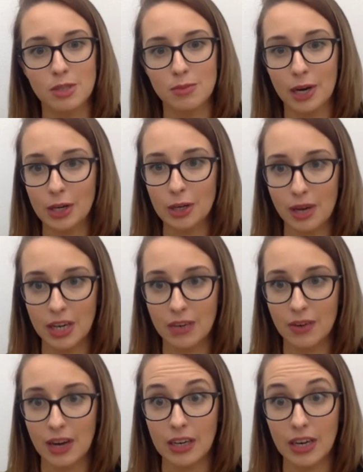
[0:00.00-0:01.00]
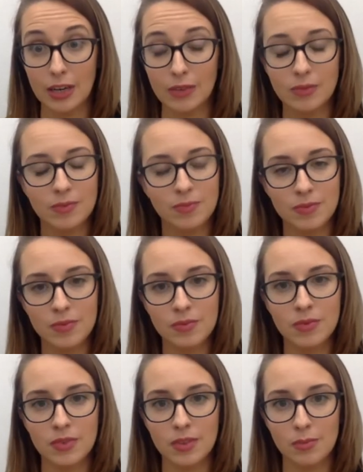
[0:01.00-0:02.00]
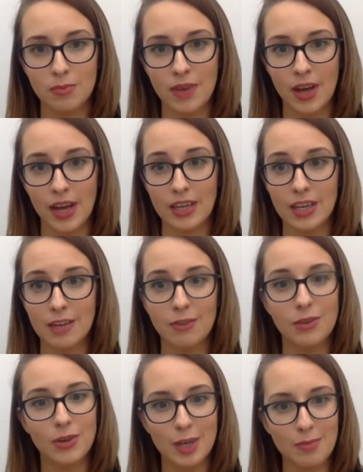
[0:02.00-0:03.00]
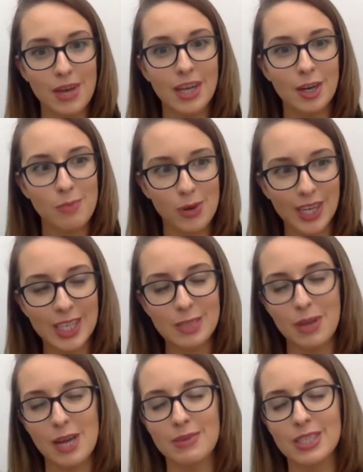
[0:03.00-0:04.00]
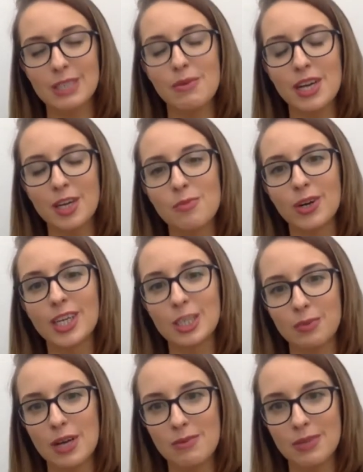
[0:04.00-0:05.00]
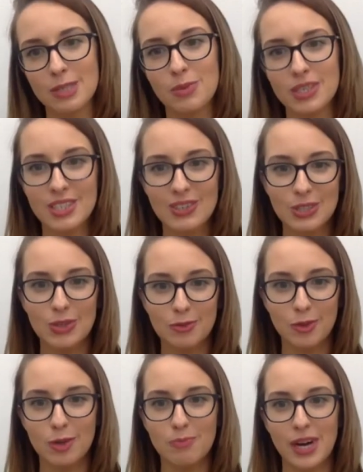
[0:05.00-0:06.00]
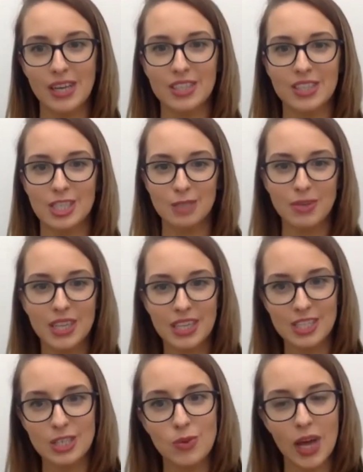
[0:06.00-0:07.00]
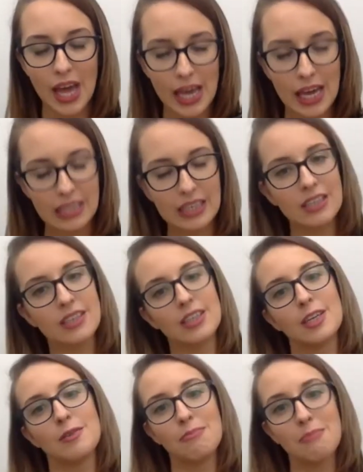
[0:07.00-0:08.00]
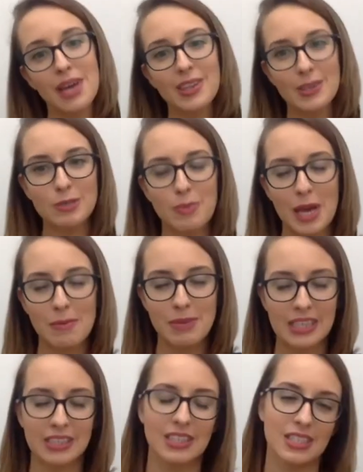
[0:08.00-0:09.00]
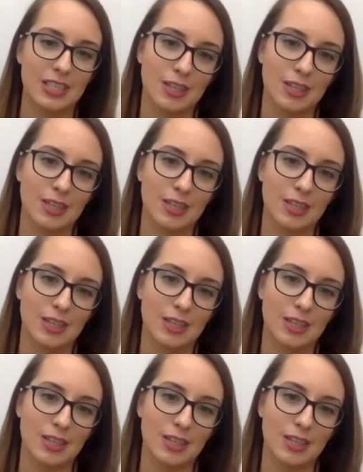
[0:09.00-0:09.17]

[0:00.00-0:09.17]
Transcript: borrow money right now. And if you can make your mortgage payments, make your mortgage payments. Please don't do a forbearance just because you can. Make those payments.